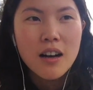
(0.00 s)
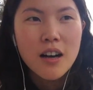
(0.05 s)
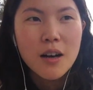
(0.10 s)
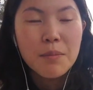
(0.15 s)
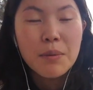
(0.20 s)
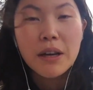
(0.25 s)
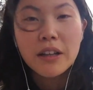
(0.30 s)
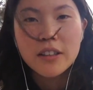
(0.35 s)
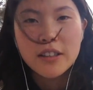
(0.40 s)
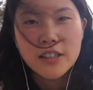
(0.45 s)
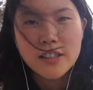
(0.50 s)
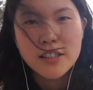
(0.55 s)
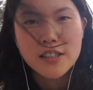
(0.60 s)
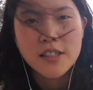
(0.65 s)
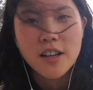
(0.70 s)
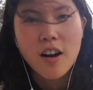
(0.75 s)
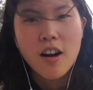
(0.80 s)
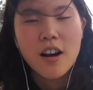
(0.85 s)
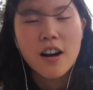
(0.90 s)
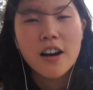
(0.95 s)
pillars
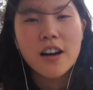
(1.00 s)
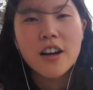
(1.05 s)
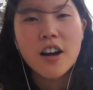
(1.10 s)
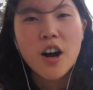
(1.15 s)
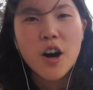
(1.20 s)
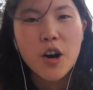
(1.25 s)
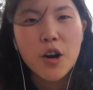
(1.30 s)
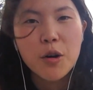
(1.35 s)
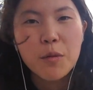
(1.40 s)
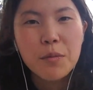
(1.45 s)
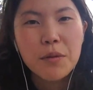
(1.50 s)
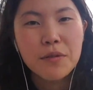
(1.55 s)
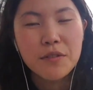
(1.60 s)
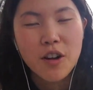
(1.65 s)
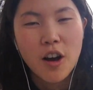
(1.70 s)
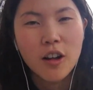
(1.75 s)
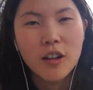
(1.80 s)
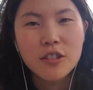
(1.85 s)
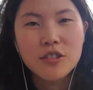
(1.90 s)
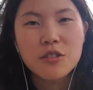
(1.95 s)
are hope,
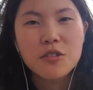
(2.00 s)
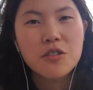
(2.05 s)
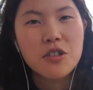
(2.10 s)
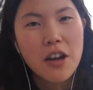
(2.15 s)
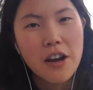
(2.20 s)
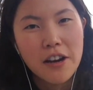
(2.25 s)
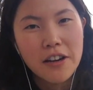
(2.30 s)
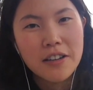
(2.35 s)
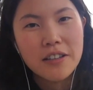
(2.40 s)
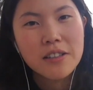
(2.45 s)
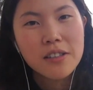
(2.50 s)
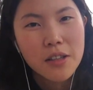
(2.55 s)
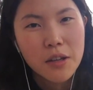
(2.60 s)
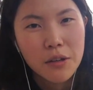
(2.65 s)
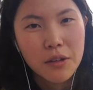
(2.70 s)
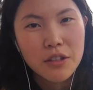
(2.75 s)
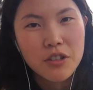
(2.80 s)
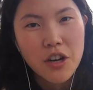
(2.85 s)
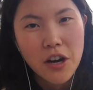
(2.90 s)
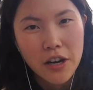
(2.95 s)
knowledge, and charity. So
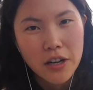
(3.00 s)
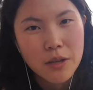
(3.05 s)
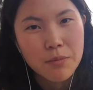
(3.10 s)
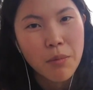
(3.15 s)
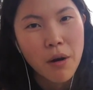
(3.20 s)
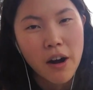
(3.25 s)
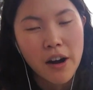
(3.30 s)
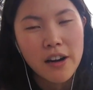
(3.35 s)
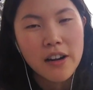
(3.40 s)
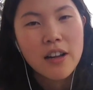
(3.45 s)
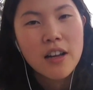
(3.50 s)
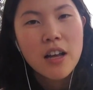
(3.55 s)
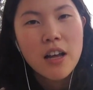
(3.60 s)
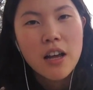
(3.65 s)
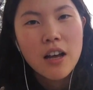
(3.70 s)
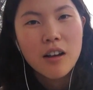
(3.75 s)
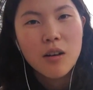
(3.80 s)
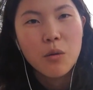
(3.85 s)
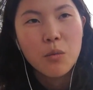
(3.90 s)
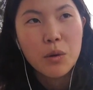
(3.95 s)
the charity part,
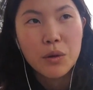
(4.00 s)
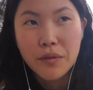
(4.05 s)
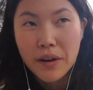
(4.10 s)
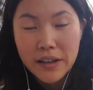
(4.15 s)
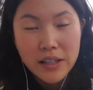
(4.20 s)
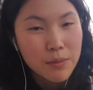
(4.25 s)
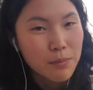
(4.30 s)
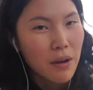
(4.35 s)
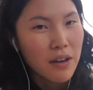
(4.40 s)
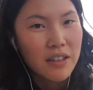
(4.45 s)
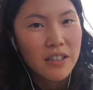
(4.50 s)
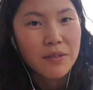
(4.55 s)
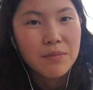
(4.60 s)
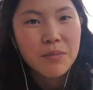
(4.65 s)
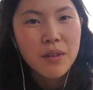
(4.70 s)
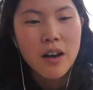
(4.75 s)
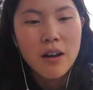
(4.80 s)
we raise money.